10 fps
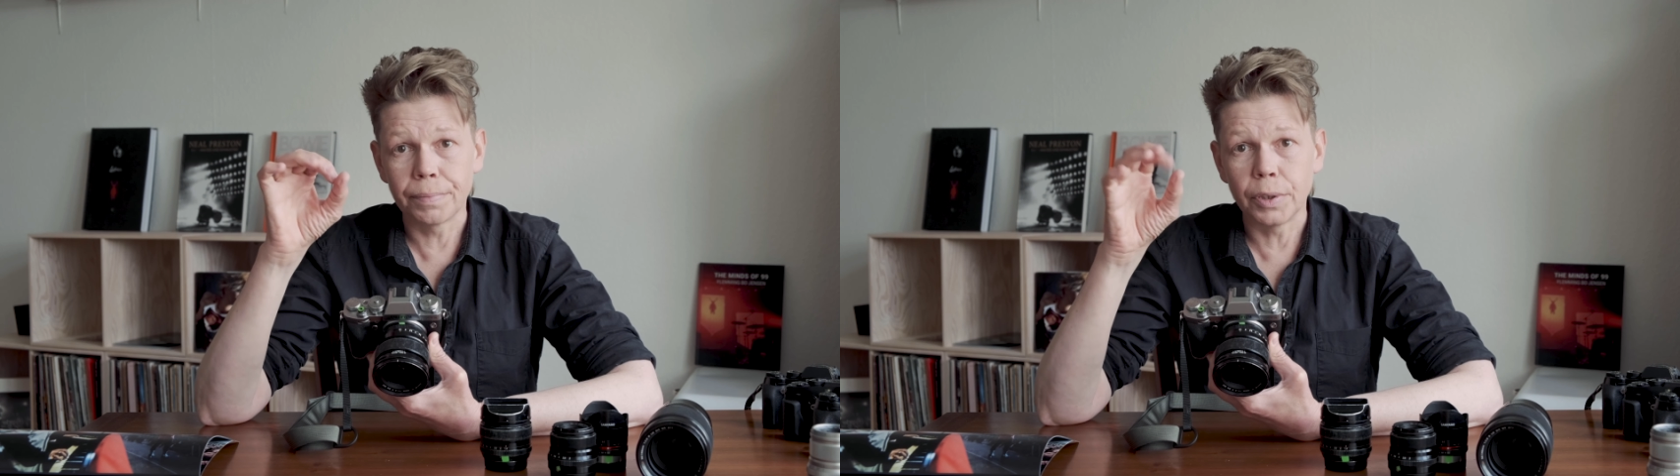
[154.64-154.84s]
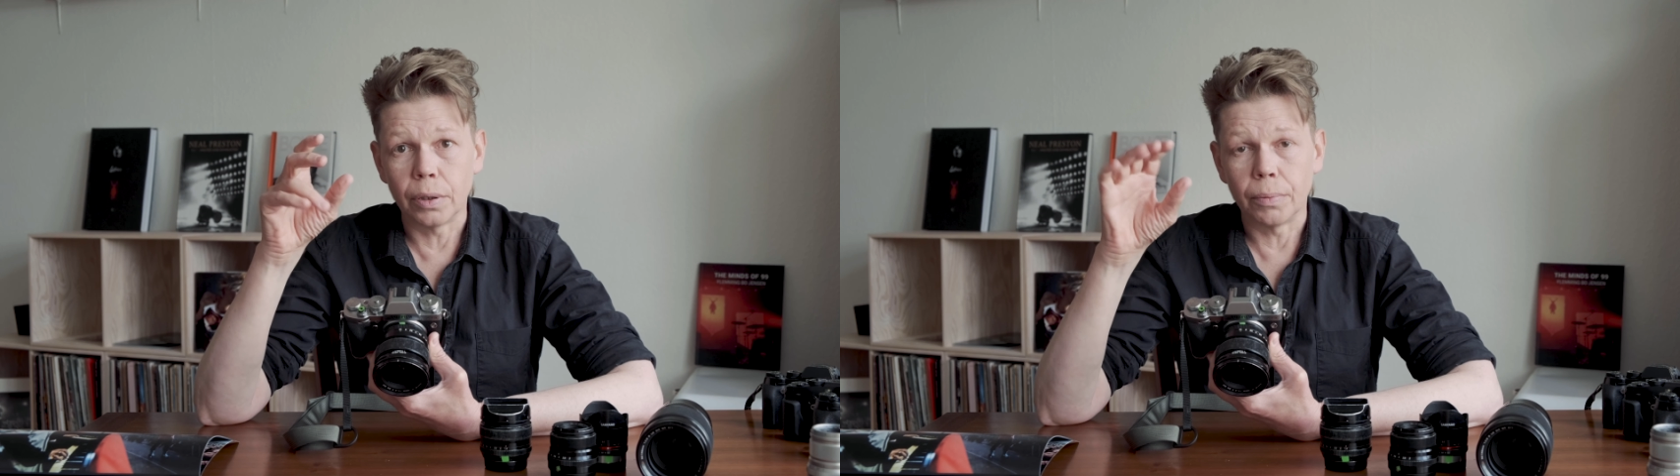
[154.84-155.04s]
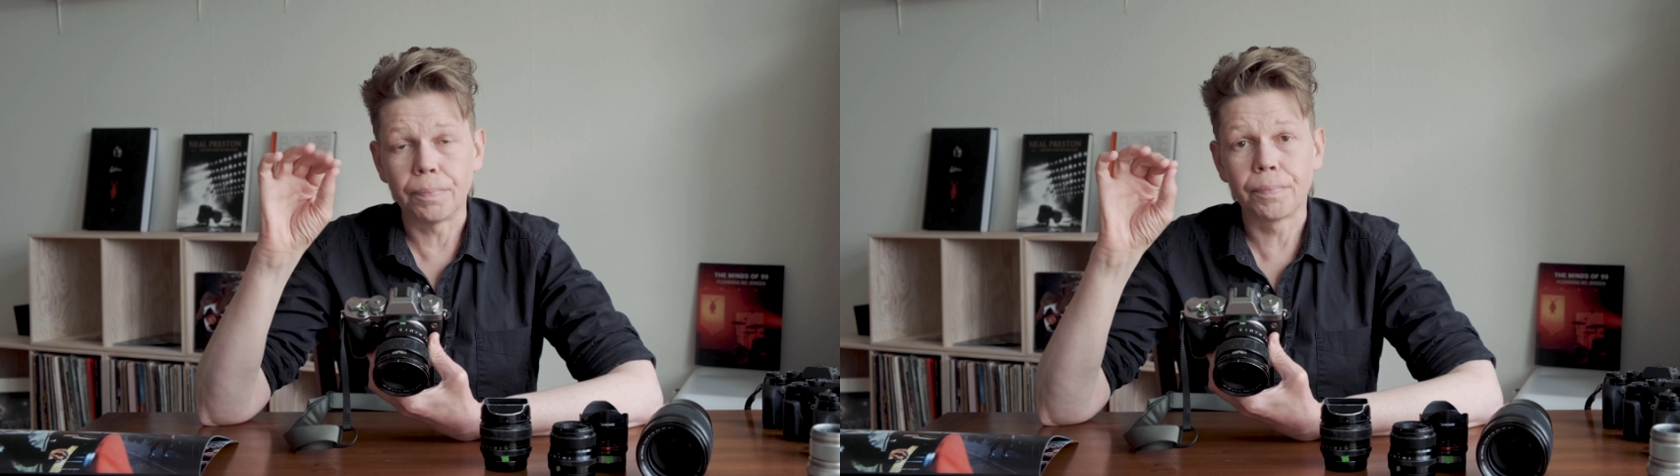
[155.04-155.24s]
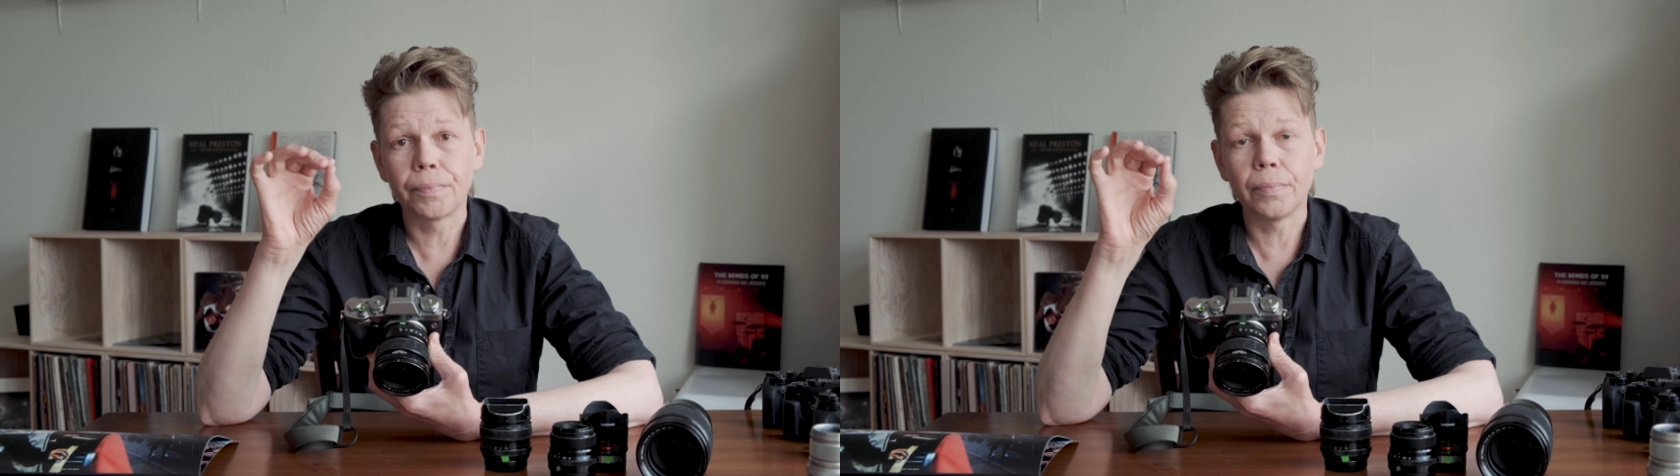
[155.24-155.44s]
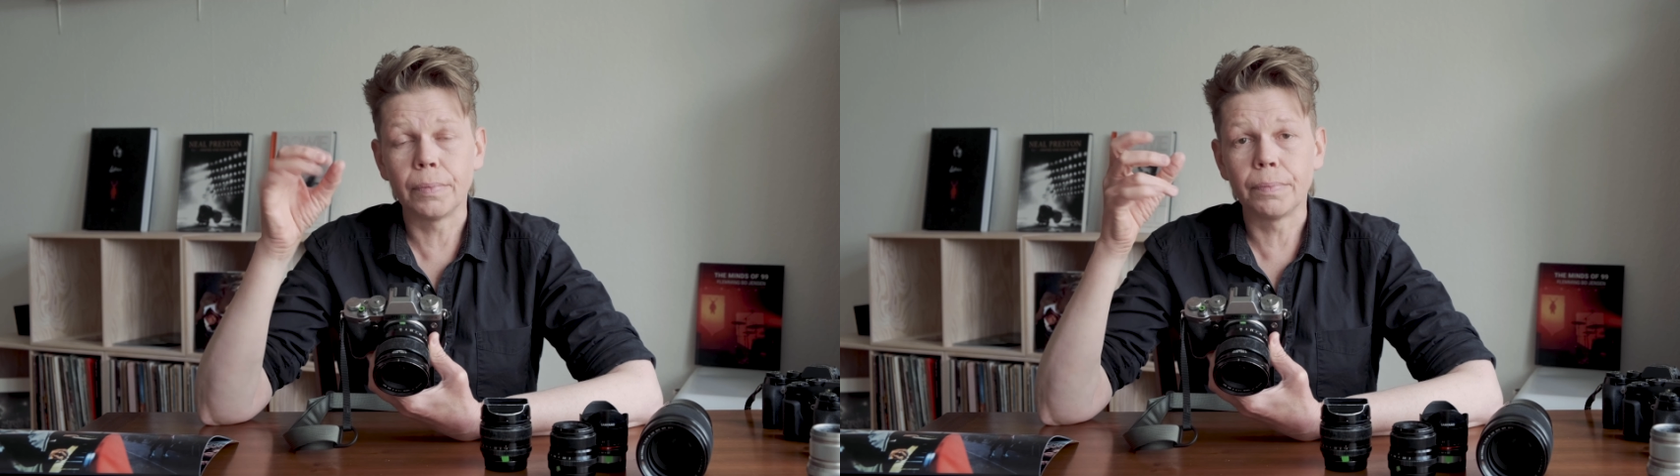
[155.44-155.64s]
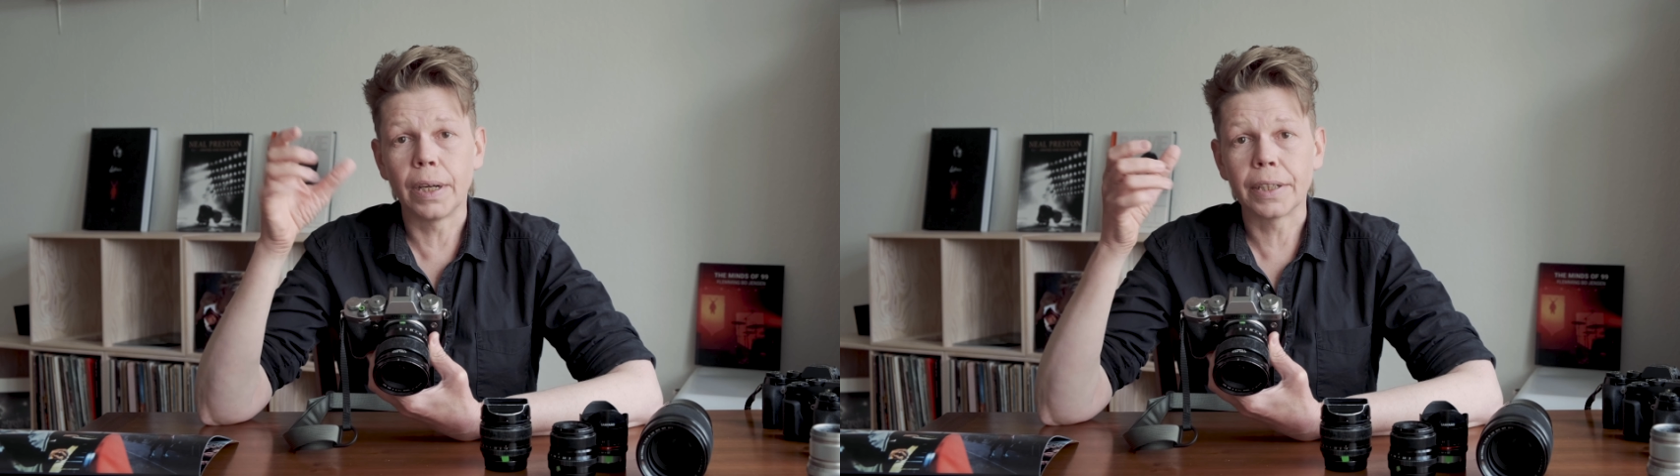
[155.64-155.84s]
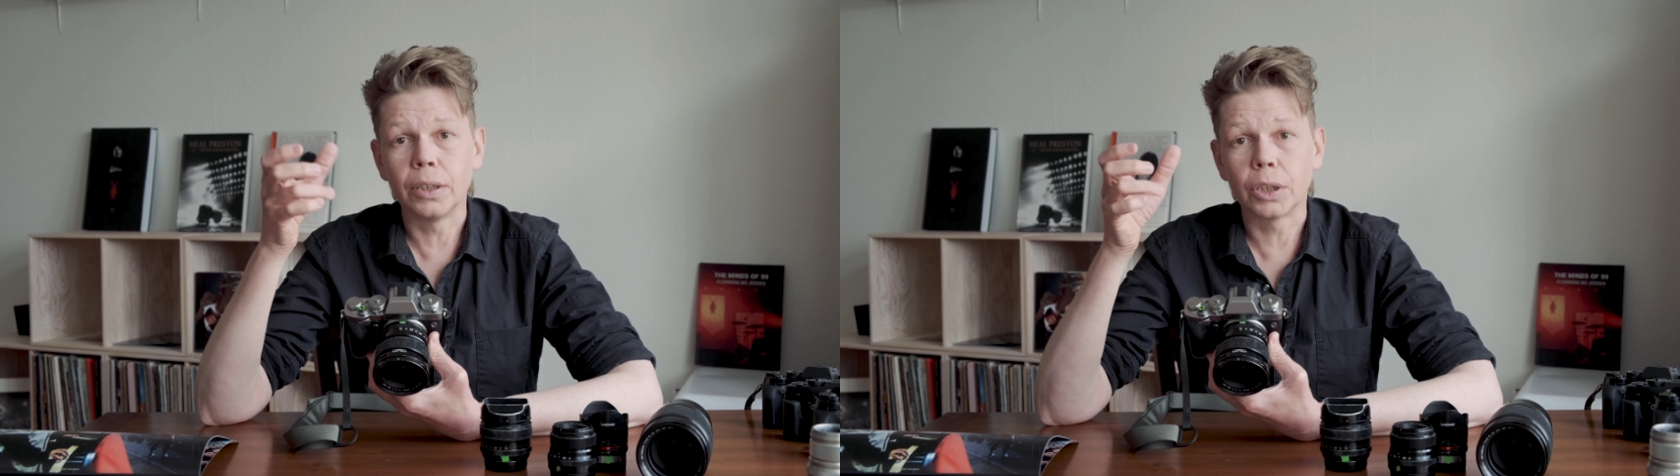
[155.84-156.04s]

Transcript: you know, I can